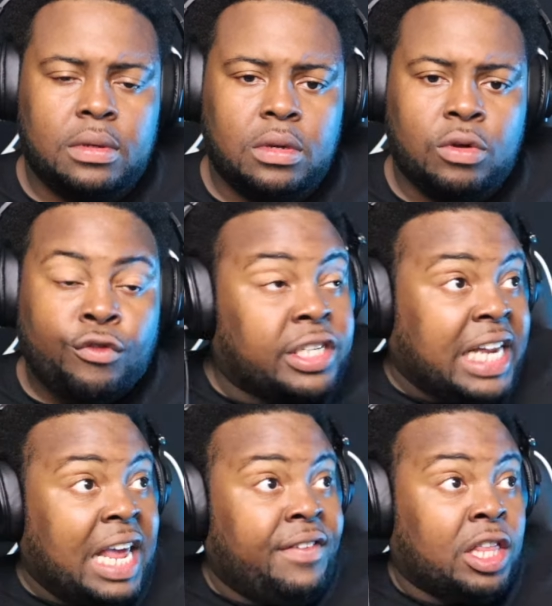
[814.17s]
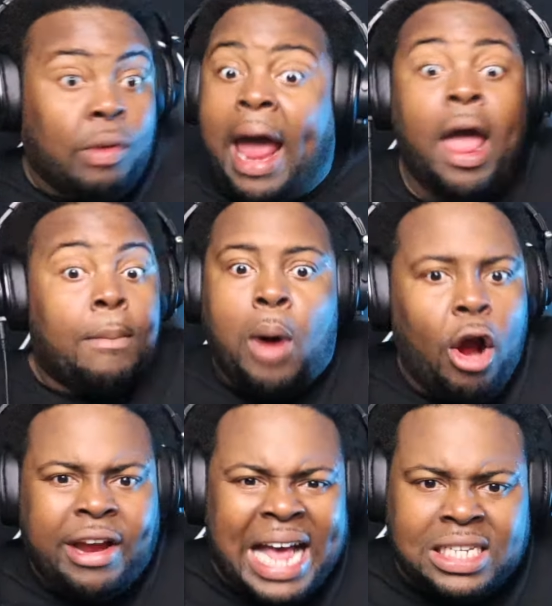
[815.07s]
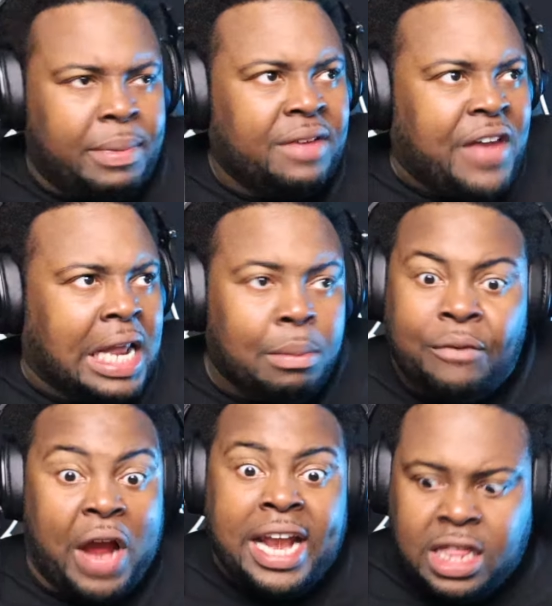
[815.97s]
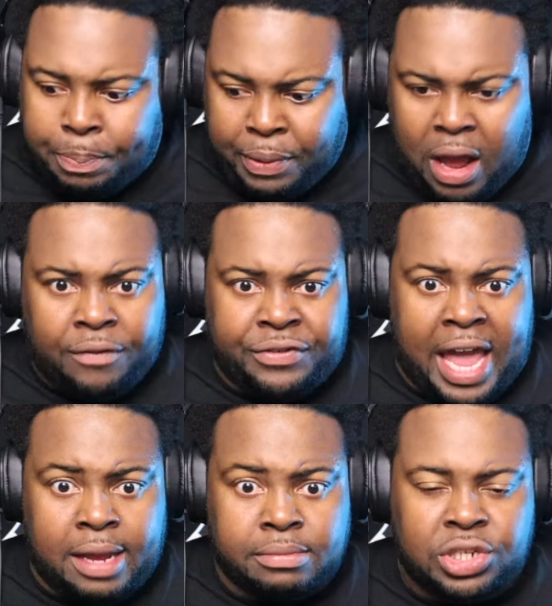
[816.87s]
Receiving threat, Mark hasn't been available for any of the playoff games.